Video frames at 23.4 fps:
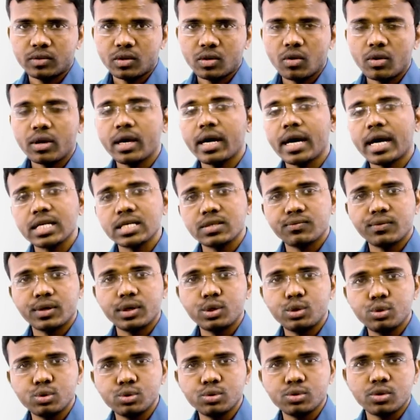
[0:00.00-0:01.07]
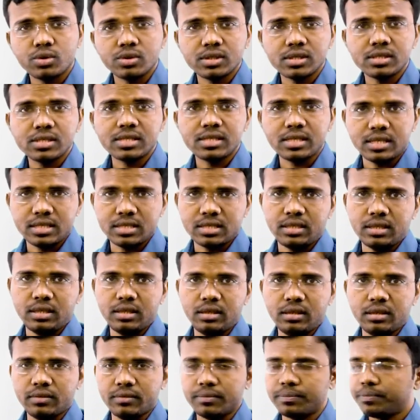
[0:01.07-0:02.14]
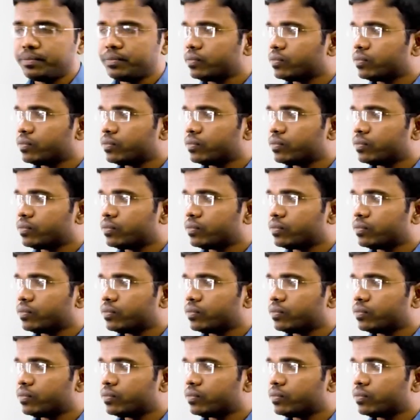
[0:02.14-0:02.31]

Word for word: Okay, as for 2016.